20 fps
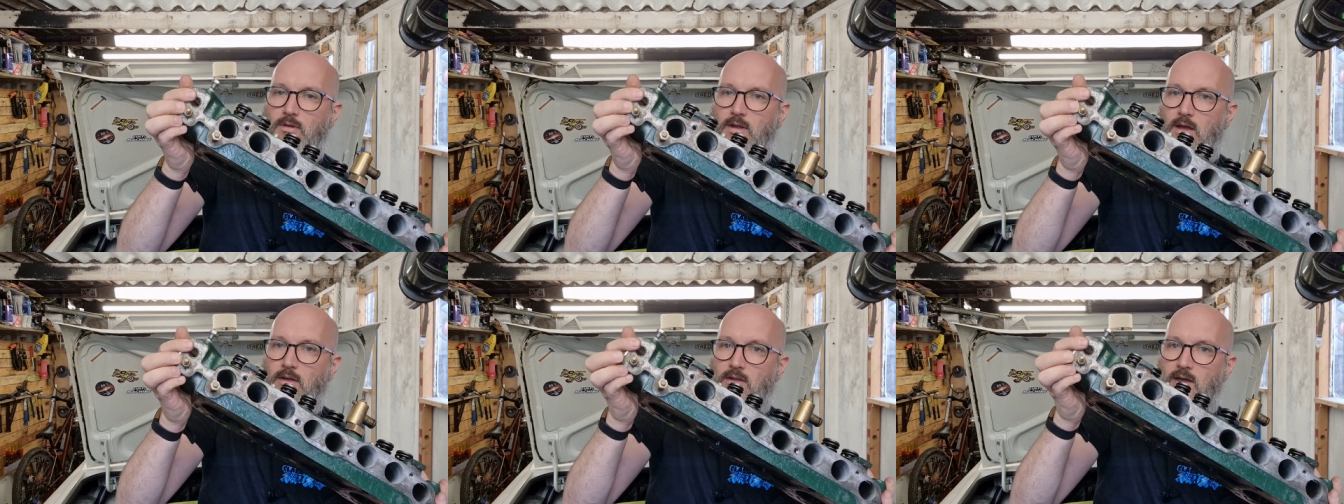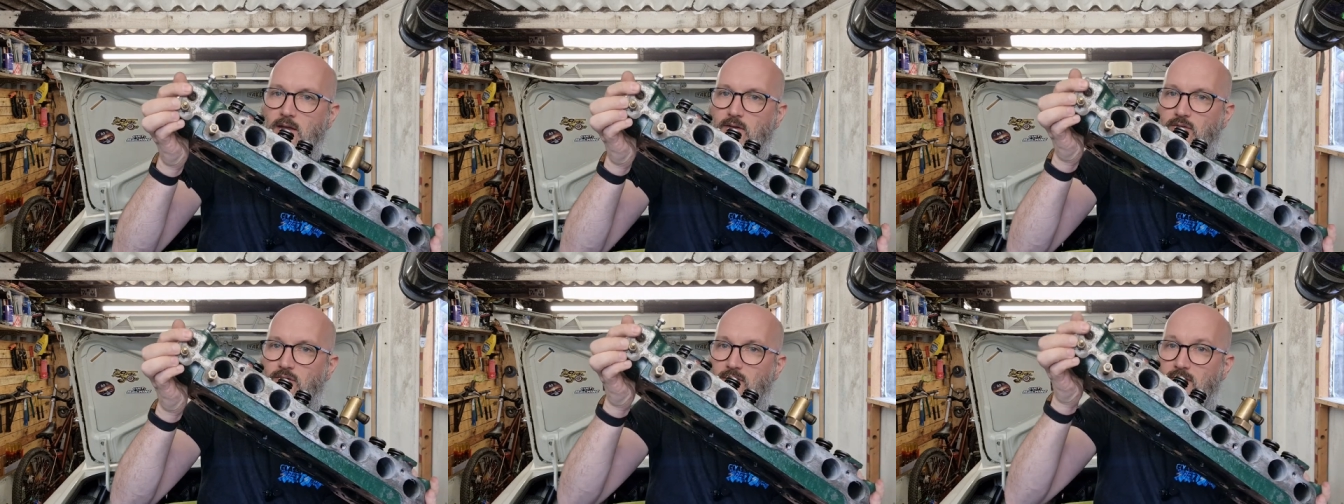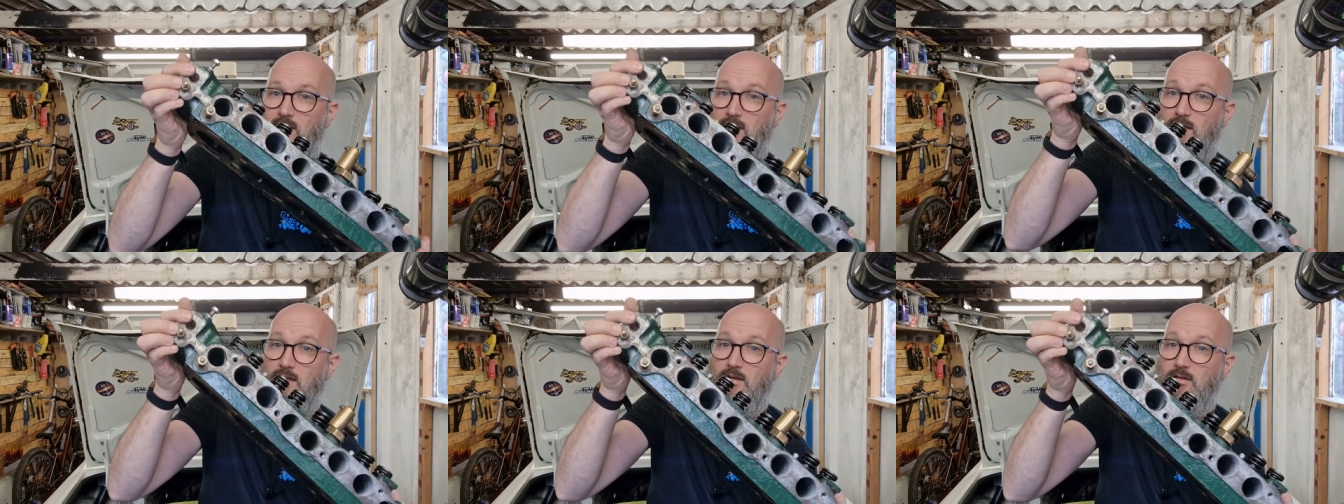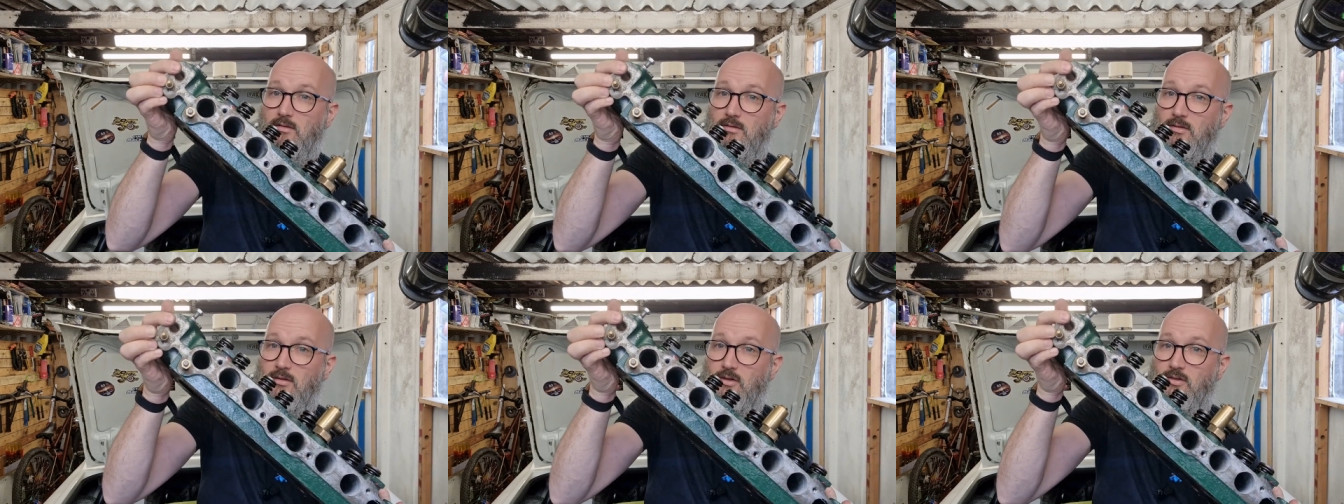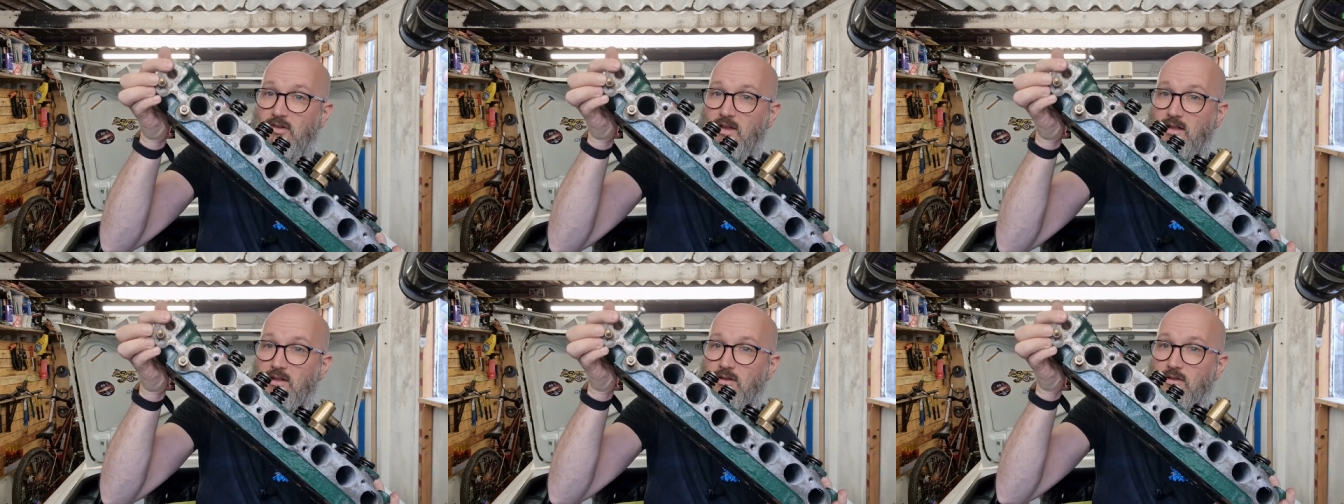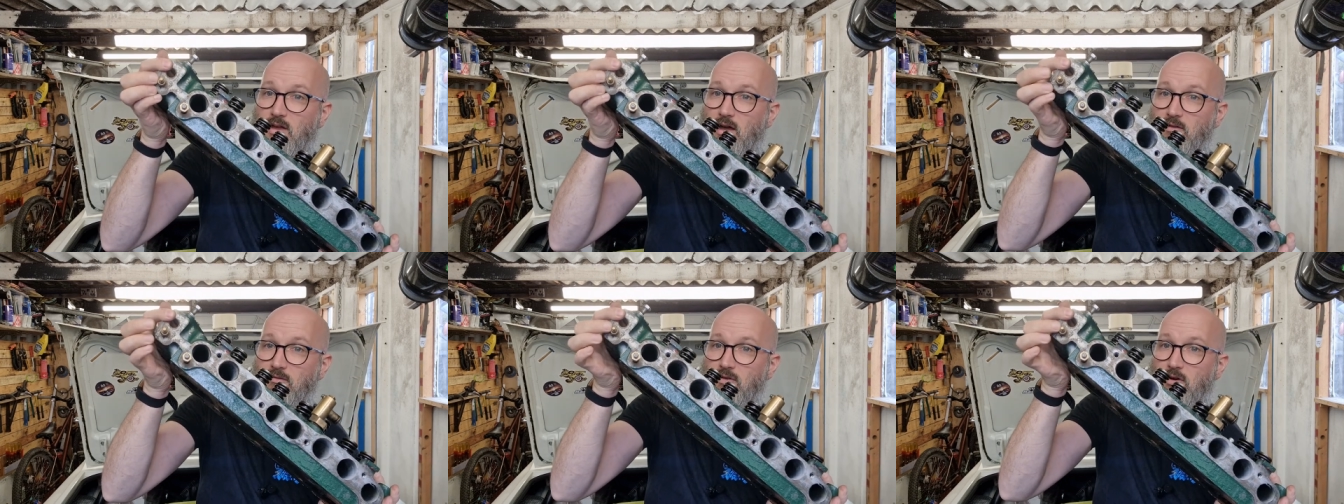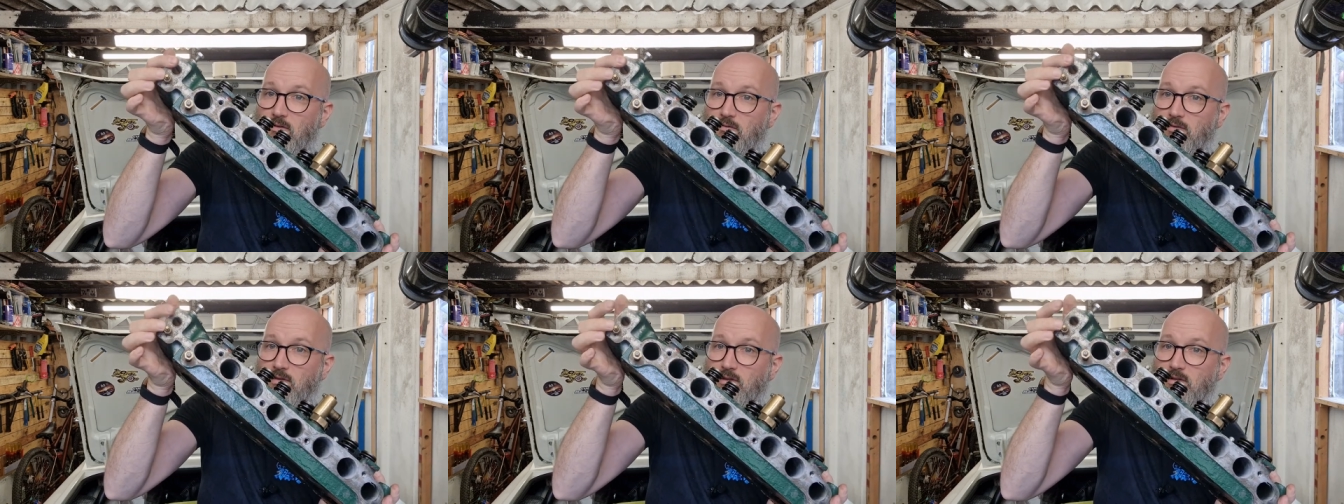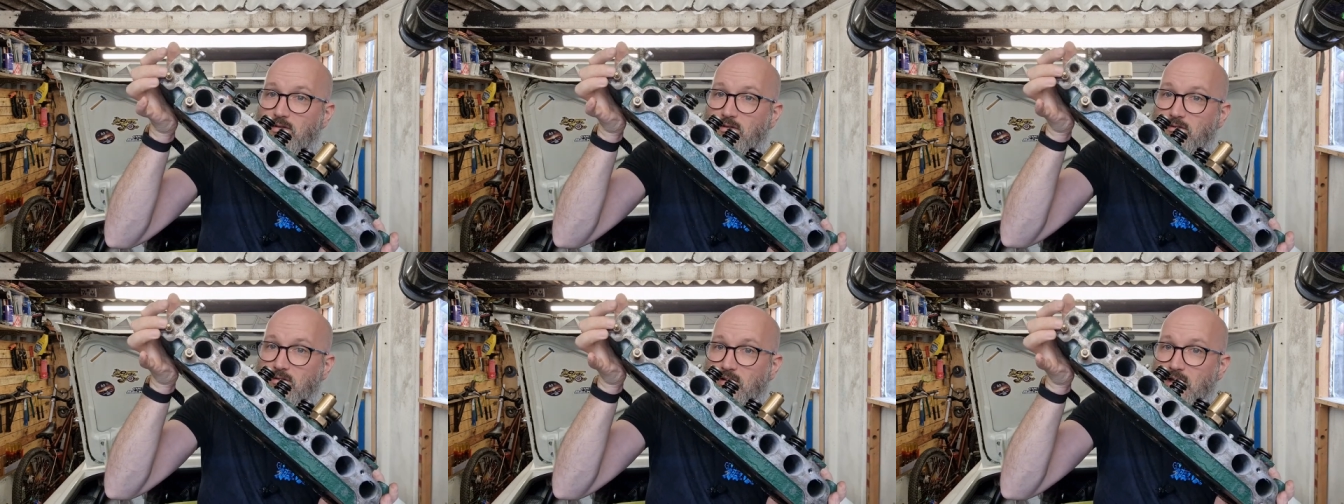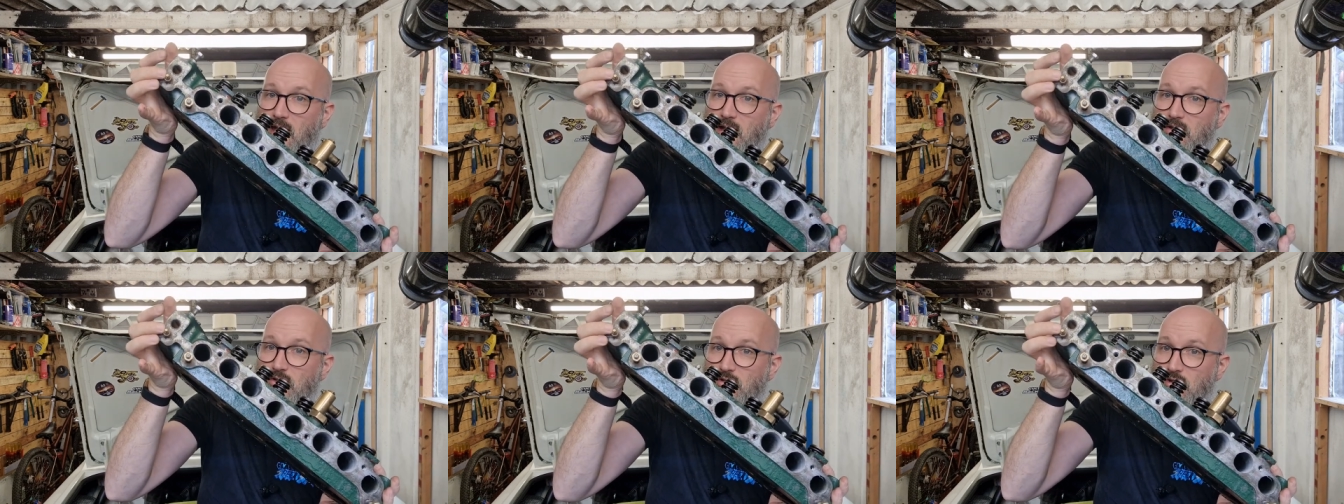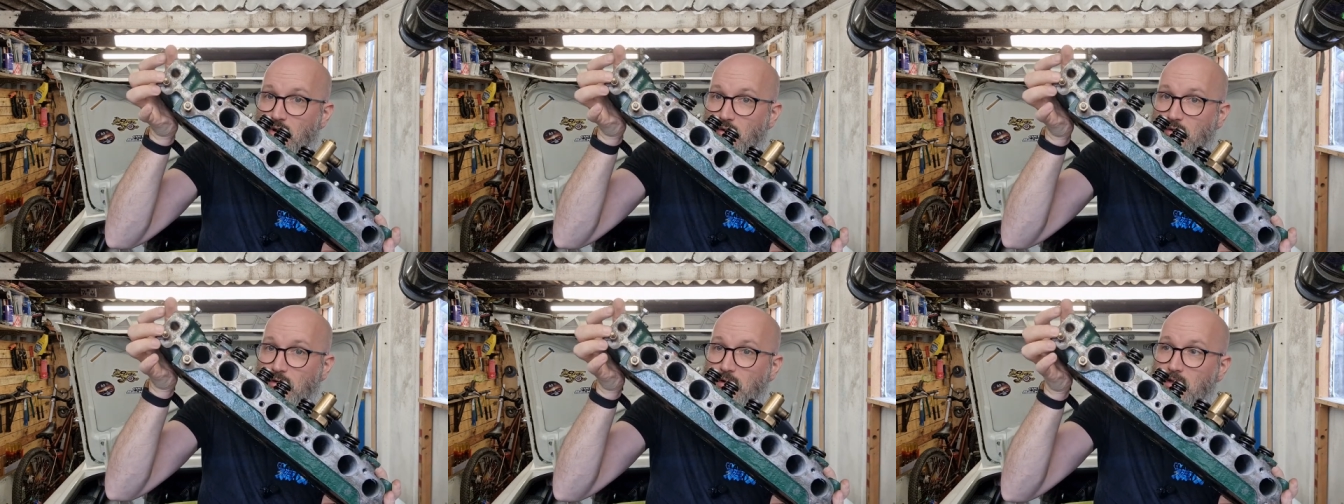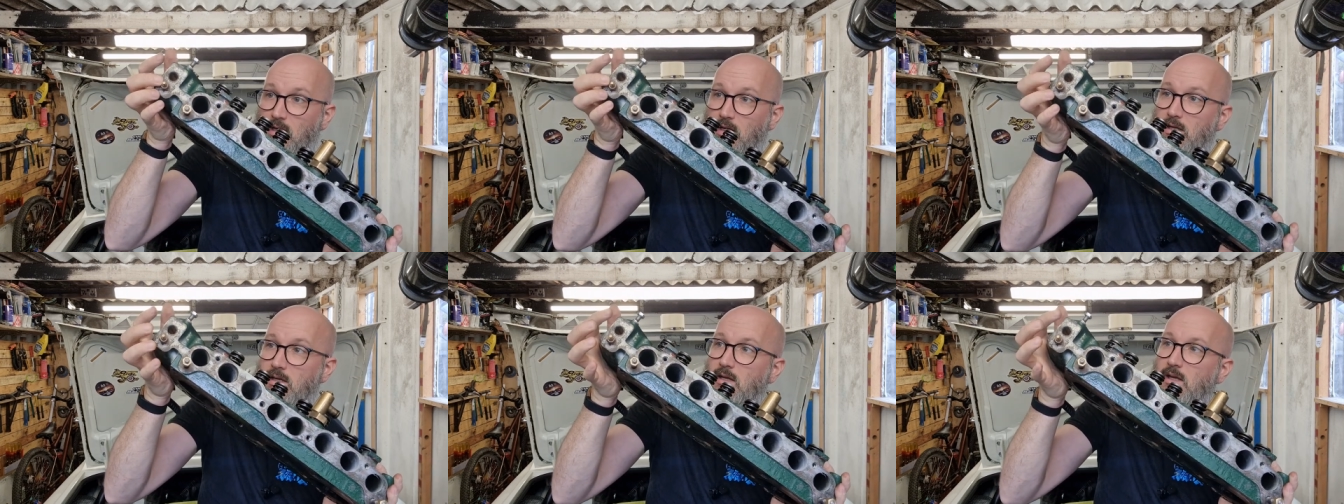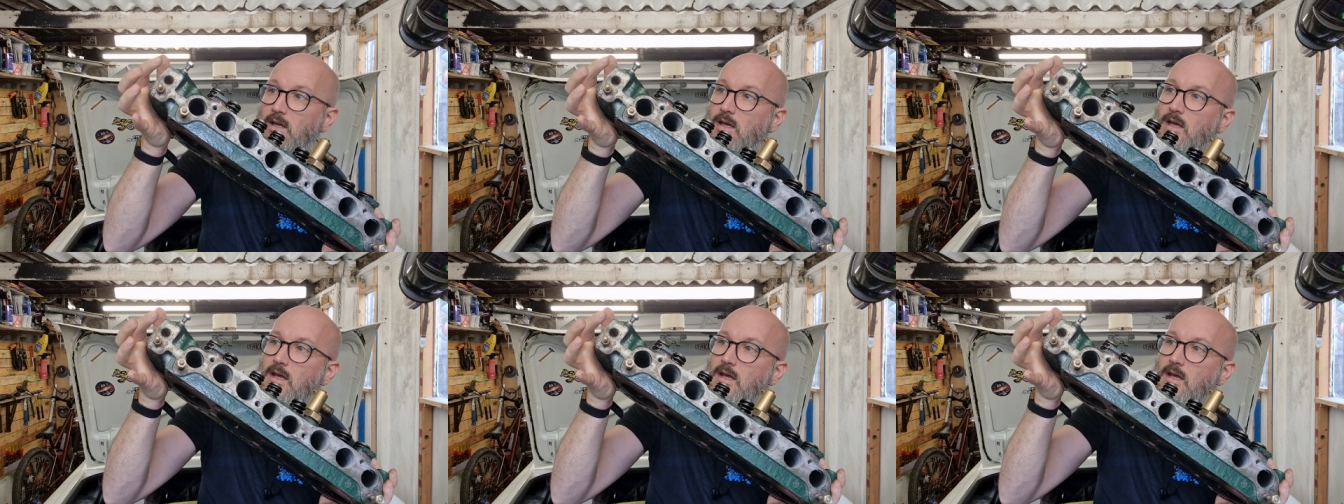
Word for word: now that's the, the sender that I've got for the gauge currently.